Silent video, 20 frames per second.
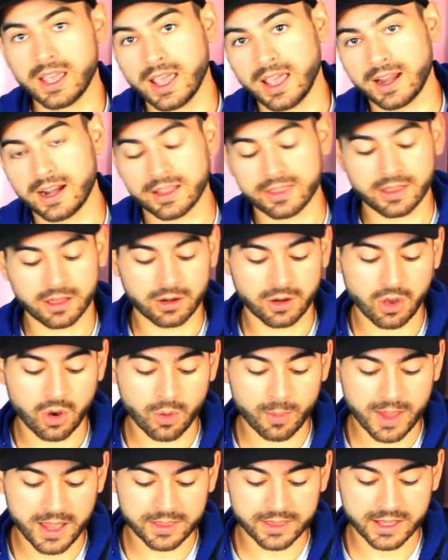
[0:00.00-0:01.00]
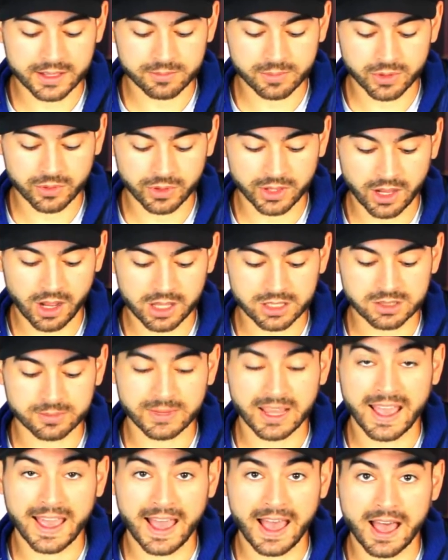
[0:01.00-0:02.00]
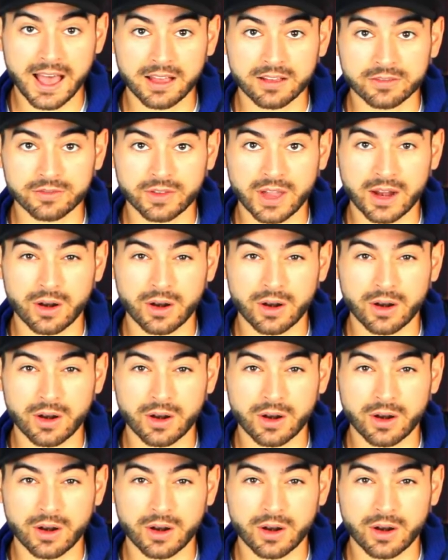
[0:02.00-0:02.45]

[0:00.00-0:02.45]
and I thought, oh man, that'd be really awesome to have.